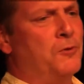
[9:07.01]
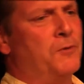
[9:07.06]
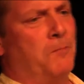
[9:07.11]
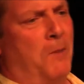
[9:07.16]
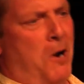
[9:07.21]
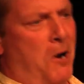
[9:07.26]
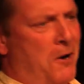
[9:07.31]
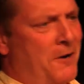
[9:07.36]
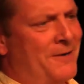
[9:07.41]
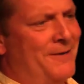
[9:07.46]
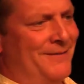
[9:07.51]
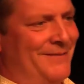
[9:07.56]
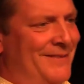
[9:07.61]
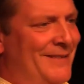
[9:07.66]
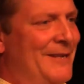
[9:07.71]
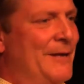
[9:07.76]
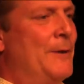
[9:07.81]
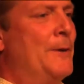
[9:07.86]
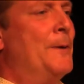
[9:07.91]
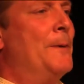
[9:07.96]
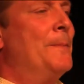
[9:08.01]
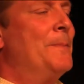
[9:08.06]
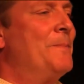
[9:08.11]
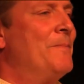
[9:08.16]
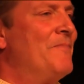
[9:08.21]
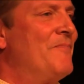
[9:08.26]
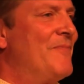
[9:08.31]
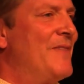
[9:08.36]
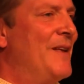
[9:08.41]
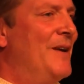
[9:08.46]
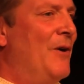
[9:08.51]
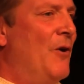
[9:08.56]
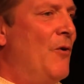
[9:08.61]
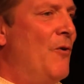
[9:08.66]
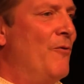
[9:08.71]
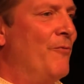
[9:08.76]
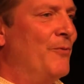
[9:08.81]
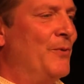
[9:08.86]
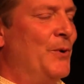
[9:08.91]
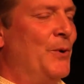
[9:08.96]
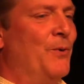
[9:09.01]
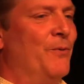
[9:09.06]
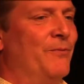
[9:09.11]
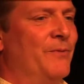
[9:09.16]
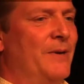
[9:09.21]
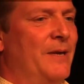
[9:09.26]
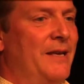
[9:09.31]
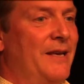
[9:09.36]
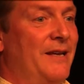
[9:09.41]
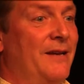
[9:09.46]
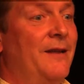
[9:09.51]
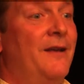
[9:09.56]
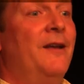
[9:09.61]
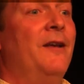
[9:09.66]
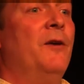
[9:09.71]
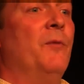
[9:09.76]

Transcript: smart," over and over again.